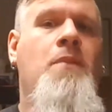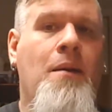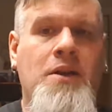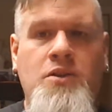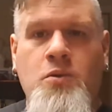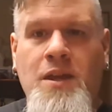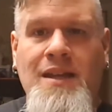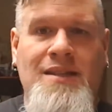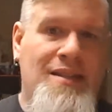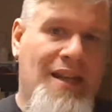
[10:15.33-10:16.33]
I'm going to do
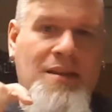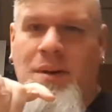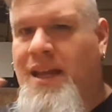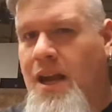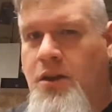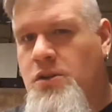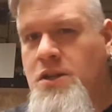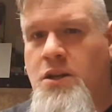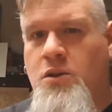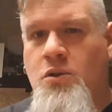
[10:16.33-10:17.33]
this, and then my character's
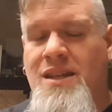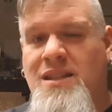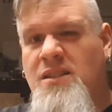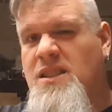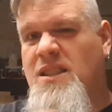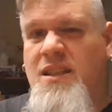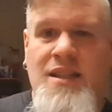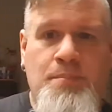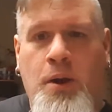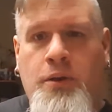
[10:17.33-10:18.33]
going to do this, and this is going to
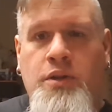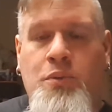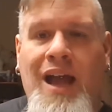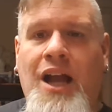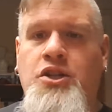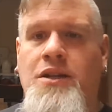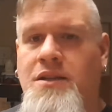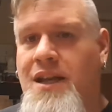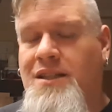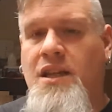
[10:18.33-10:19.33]
spark this reaction, and
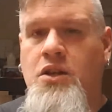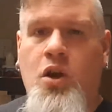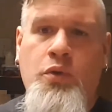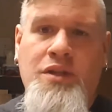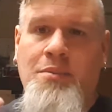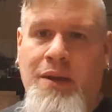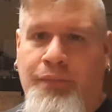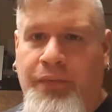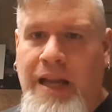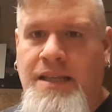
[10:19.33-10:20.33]
next thing you know, there's going to be a
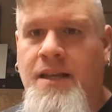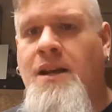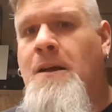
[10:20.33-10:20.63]
fight,